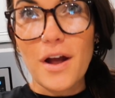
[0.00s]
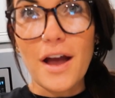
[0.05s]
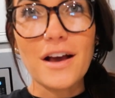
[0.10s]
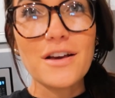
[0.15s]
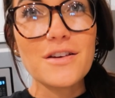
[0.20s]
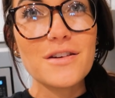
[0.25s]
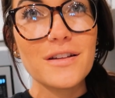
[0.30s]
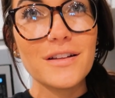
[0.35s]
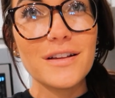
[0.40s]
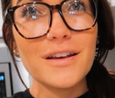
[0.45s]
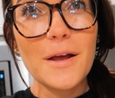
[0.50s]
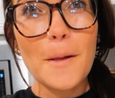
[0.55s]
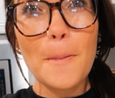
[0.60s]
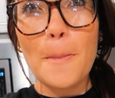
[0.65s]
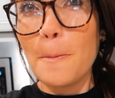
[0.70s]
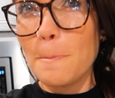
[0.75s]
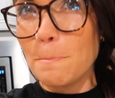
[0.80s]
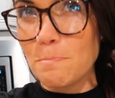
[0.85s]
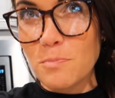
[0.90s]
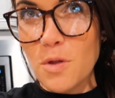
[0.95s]
actually
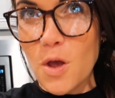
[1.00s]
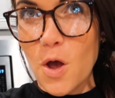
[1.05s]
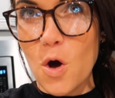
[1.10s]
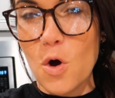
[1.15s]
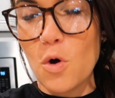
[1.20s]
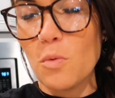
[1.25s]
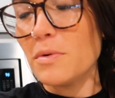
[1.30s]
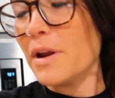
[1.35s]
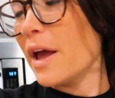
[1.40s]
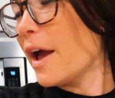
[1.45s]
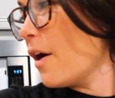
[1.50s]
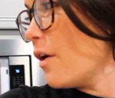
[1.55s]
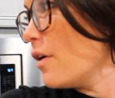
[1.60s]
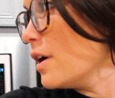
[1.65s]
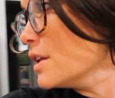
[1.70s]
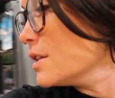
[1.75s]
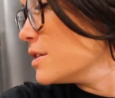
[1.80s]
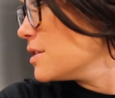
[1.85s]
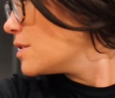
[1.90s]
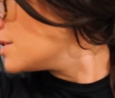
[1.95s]
home now.
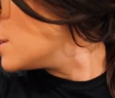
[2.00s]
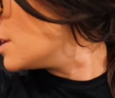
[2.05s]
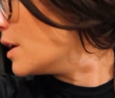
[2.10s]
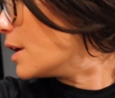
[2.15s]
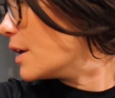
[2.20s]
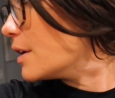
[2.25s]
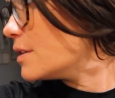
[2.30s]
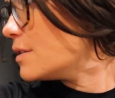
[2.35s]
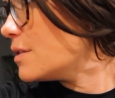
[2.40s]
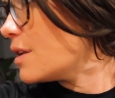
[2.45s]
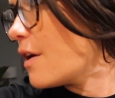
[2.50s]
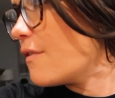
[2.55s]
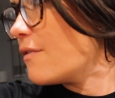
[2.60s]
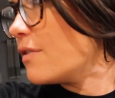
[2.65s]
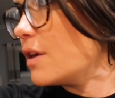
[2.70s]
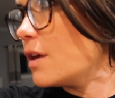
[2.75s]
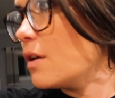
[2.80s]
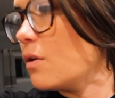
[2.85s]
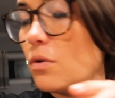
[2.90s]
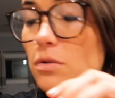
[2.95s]
It's like
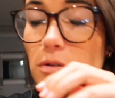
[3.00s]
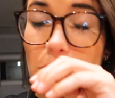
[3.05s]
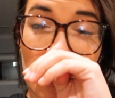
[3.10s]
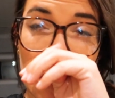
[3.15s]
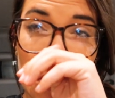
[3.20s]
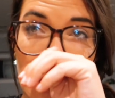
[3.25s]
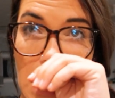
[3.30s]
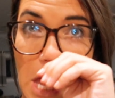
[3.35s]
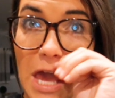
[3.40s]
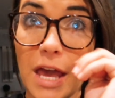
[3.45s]
seven, oh, it's actually